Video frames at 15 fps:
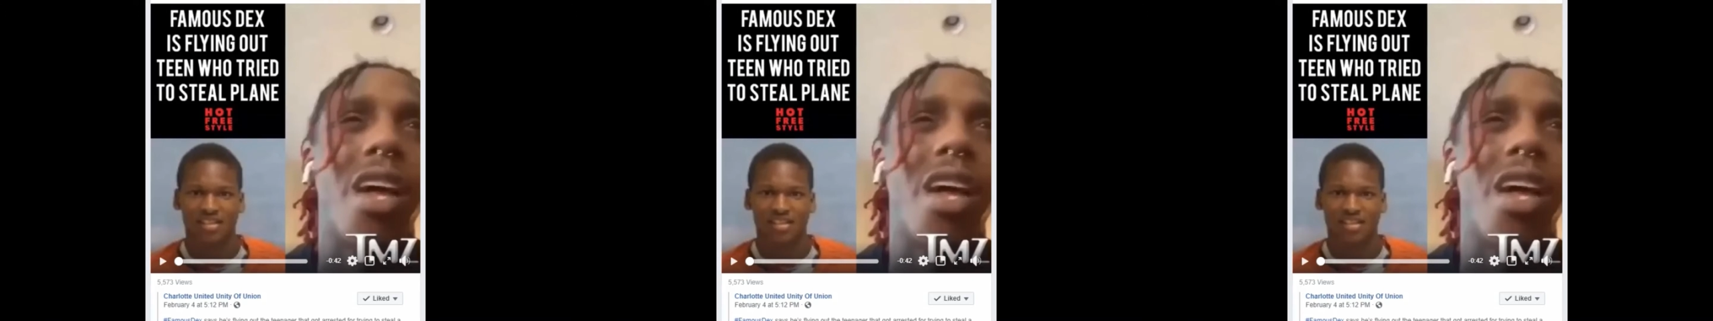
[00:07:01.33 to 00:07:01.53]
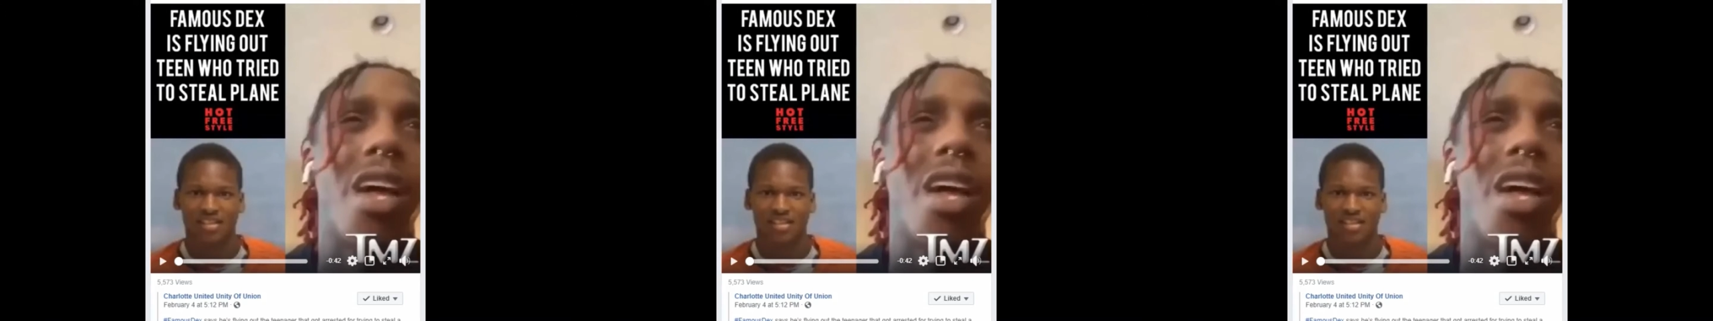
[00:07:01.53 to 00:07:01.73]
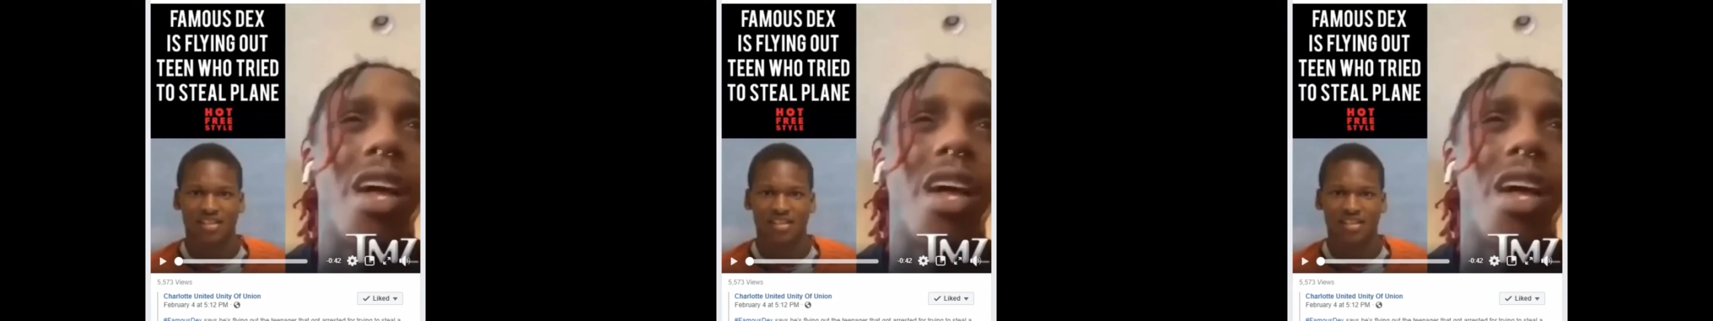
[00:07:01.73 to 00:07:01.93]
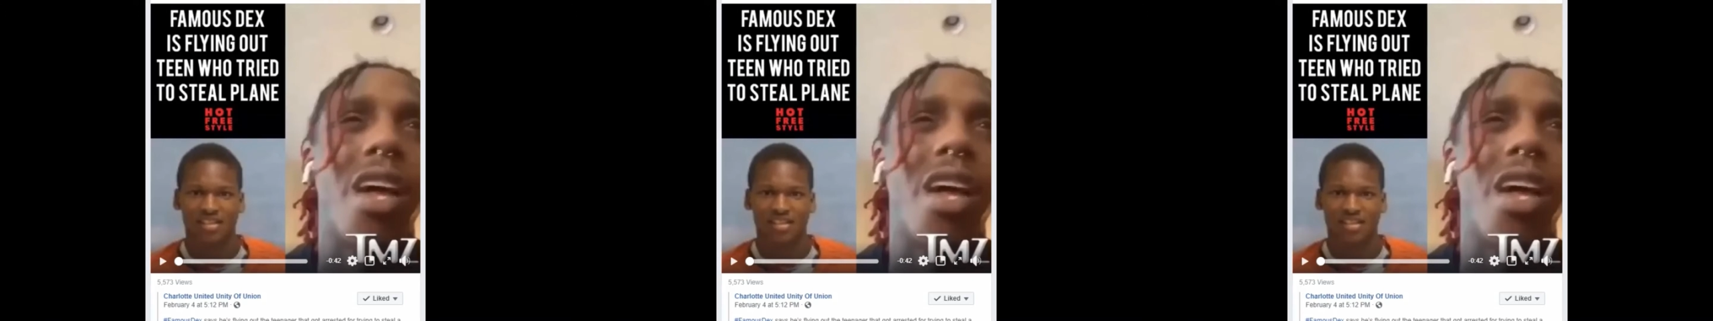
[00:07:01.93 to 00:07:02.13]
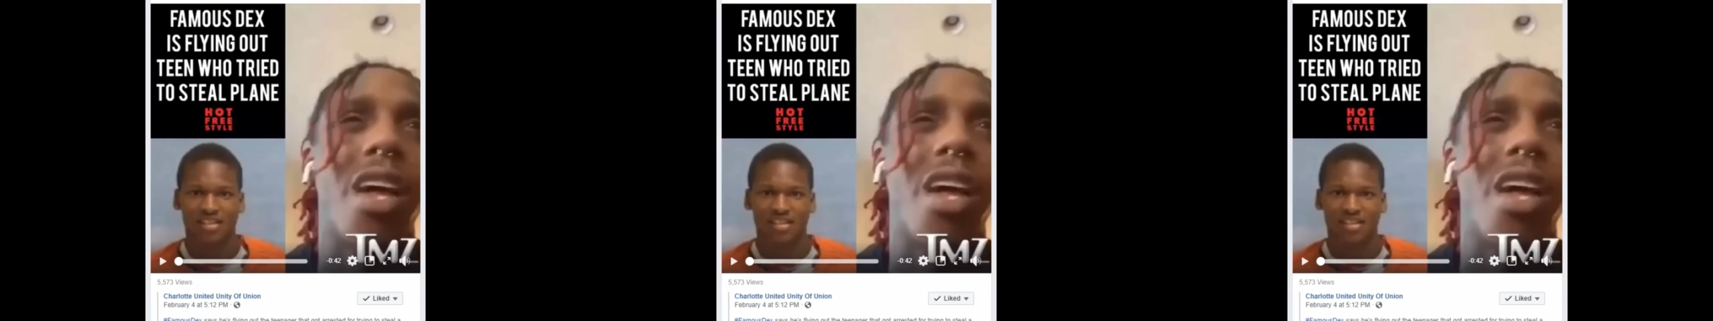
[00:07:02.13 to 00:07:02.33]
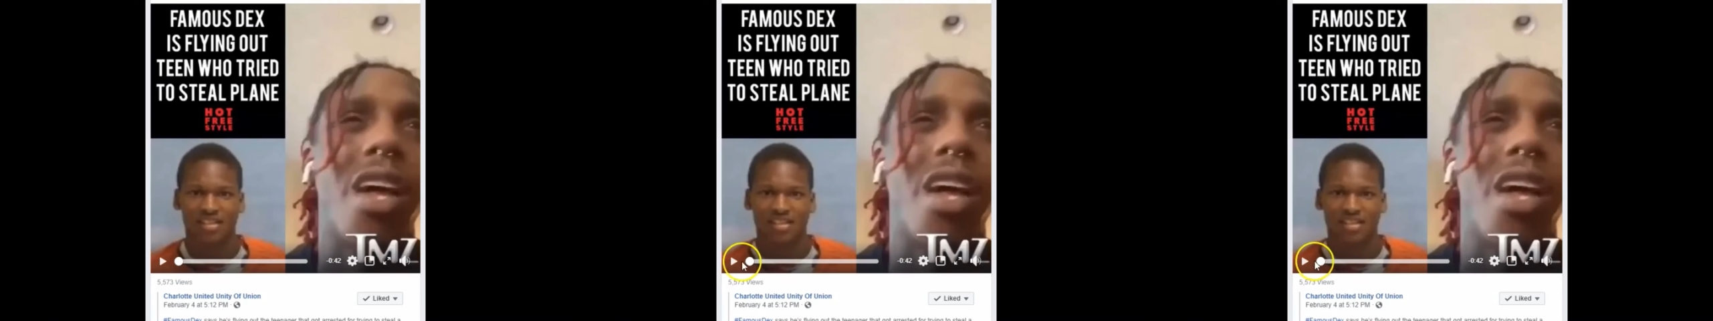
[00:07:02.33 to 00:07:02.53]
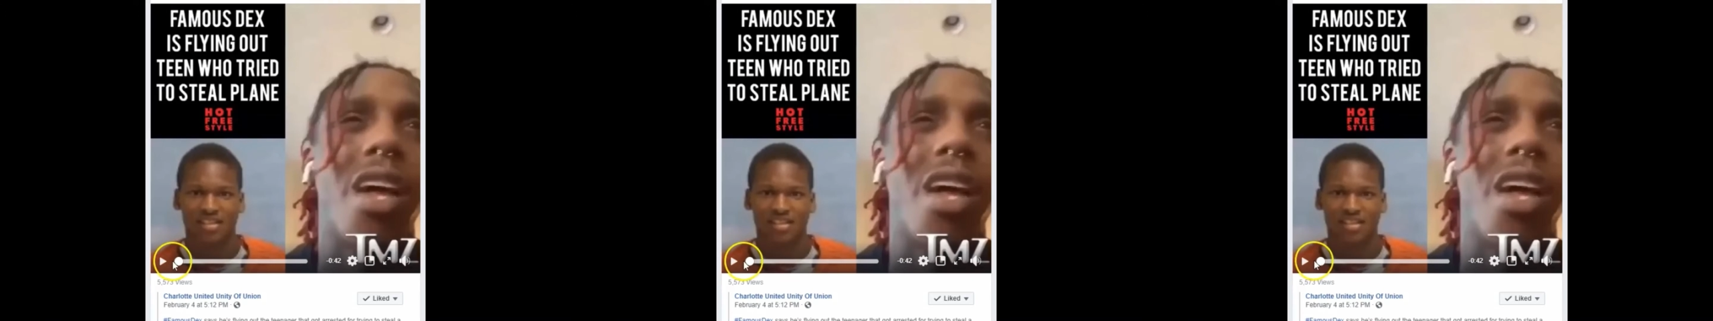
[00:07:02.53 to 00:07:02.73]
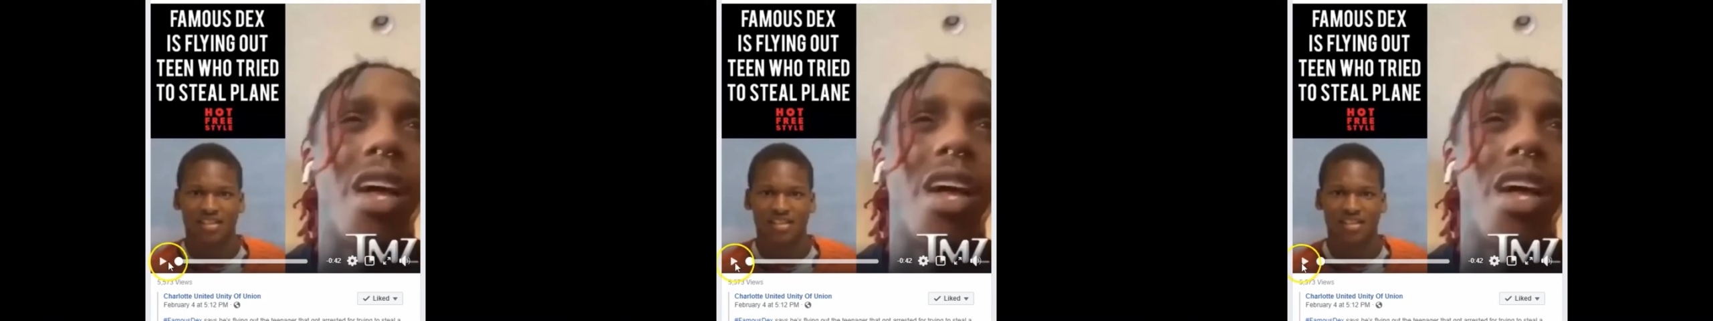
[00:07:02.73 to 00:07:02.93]

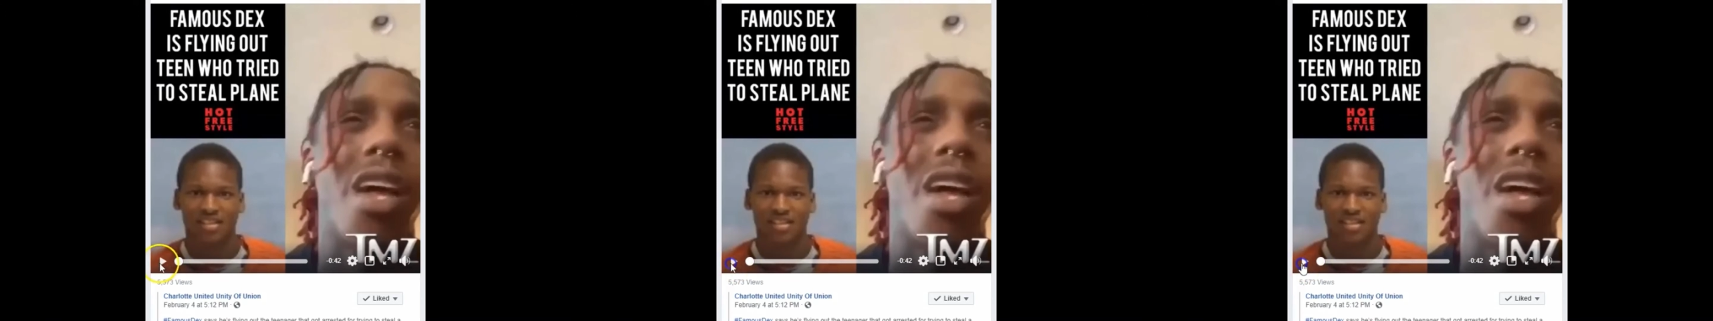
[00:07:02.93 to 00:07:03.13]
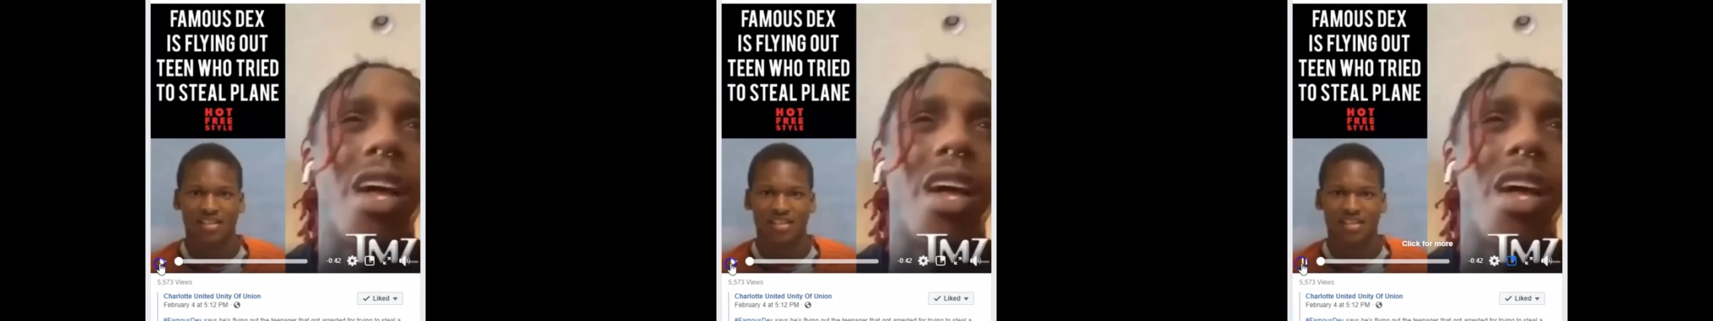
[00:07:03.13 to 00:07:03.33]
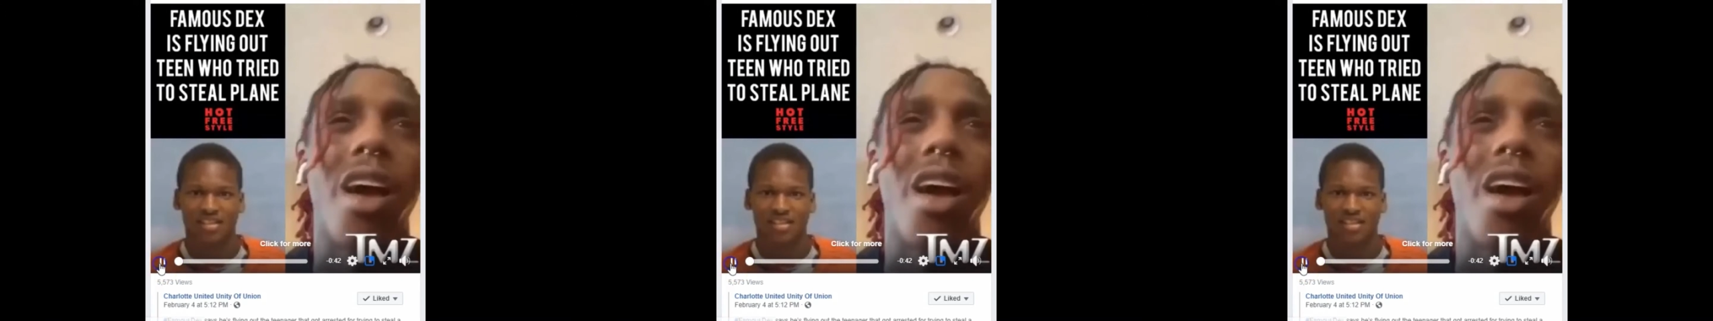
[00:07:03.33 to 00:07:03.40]
No one is speaking in this clip.